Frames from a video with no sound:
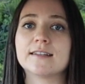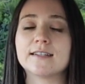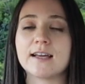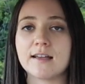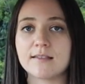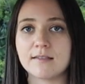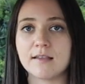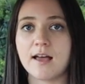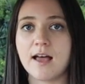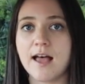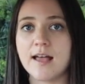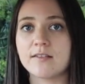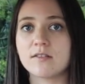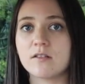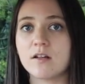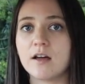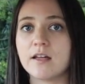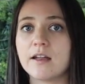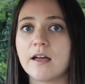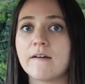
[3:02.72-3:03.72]
Tesla has
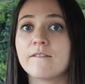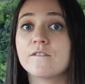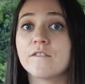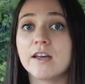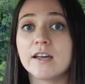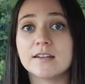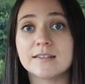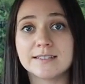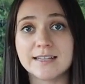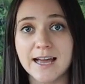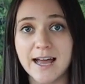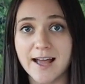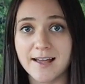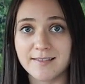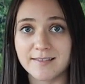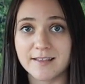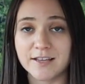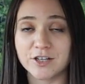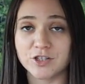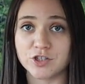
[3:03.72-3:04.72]
done a
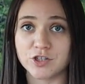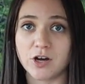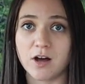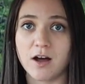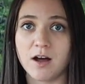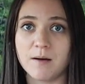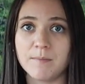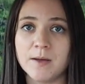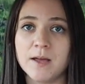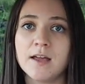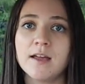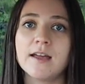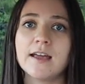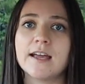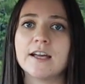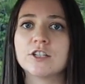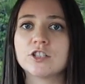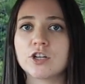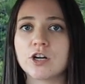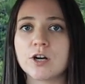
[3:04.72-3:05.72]
fantastic job
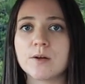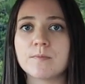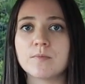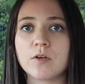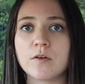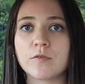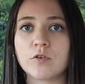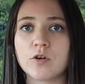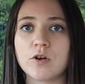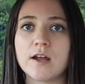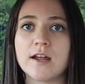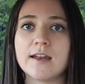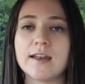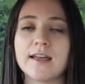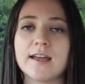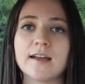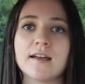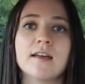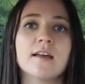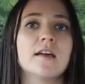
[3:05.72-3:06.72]
in terms of
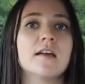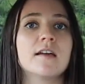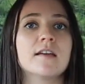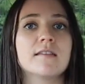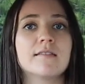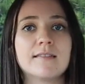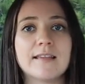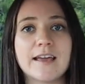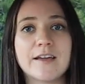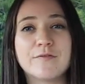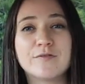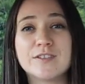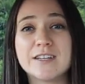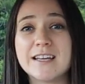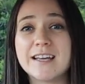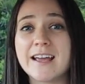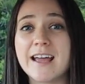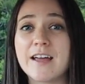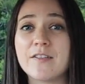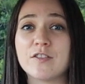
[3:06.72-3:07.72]
creating
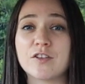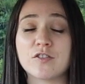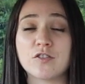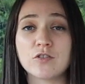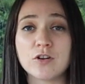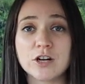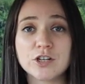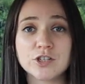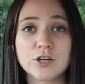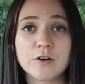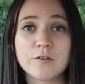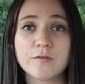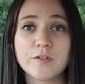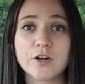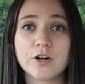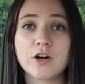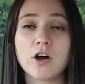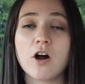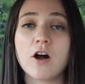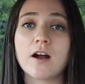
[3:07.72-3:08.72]
safety in the structure of
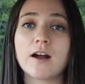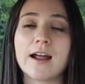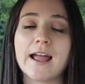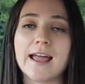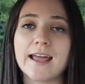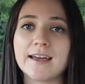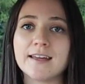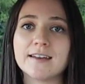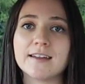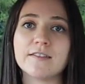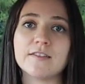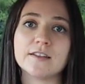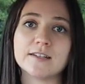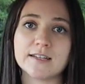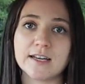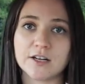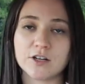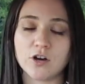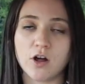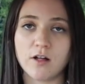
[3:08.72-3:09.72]
their car and in the
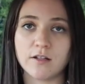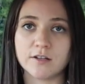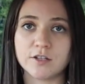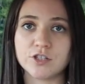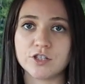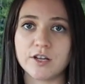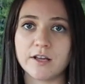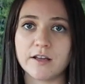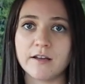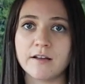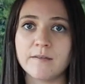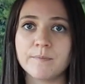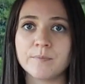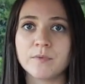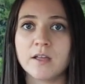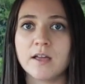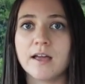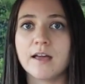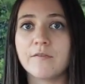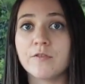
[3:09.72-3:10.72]
technology.
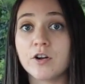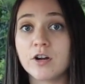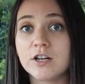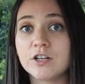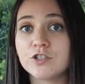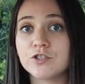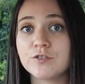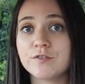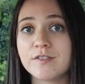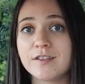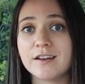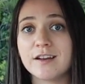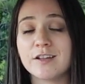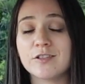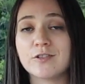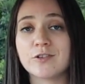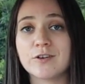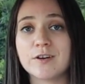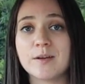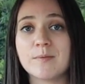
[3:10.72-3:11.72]
If you're interested in
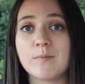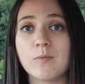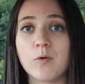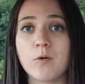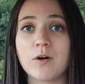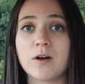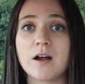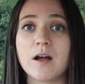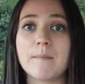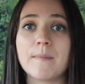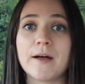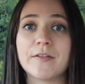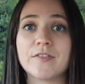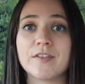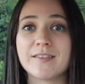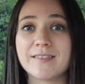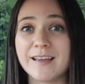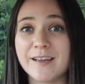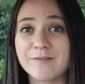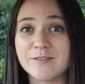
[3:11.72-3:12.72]
learning more about the
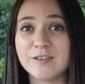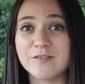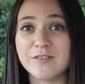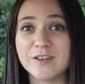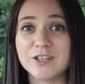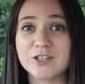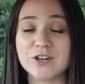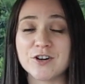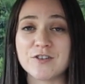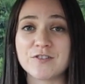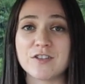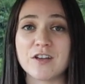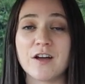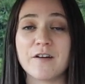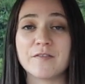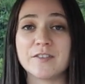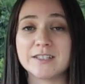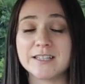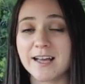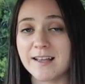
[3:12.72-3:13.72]
safety features
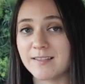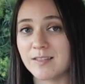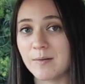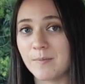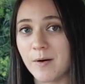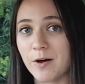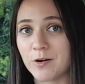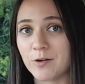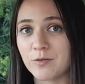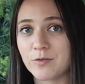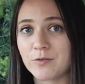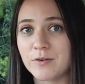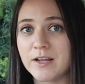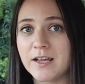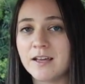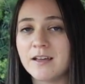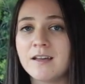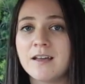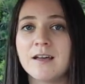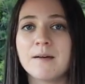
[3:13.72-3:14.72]
of the Tesla Model
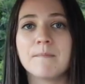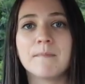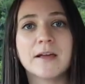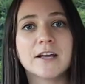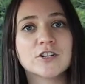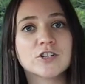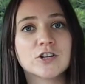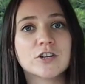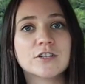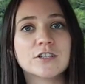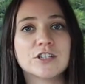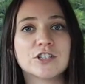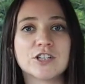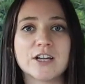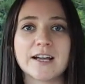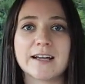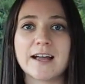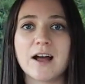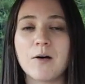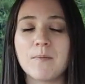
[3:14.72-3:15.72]
3, make sure to
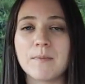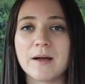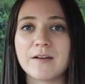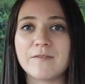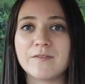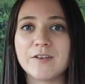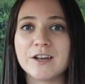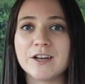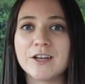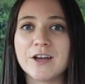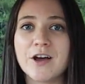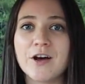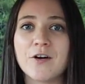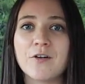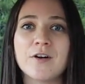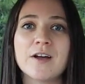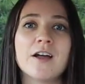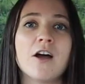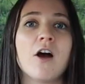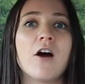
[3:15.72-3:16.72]
check out my
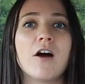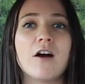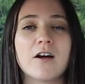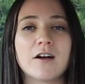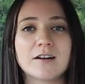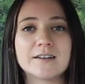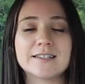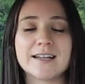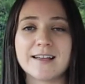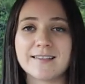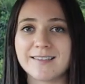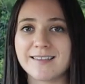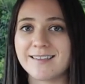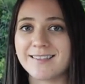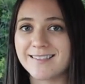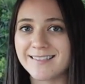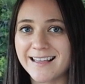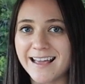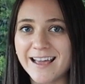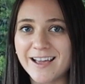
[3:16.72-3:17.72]
video, Are Teslas
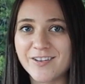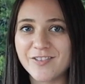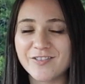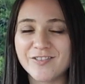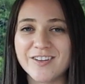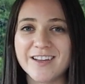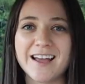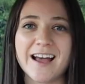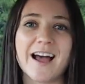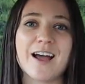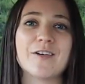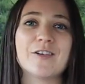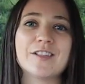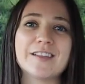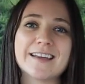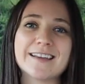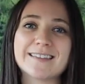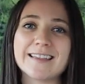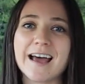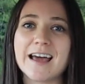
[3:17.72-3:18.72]
Safe? I will
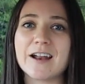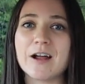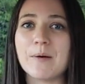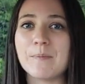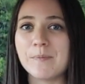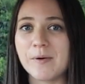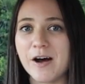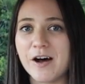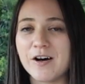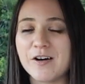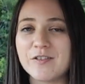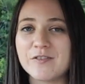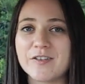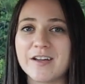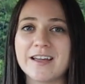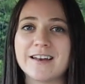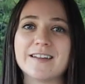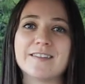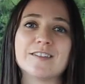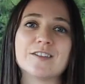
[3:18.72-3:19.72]
link that above
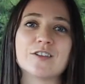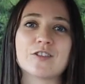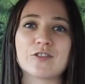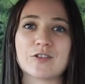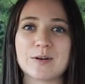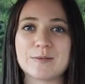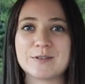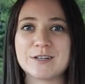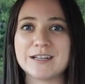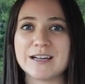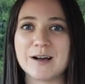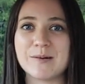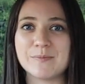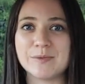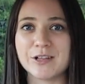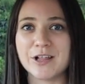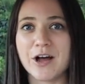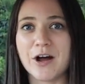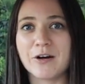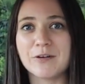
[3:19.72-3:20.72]
and in the description down
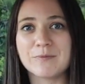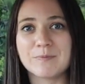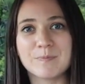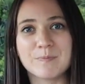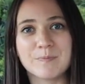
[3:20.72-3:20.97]
below.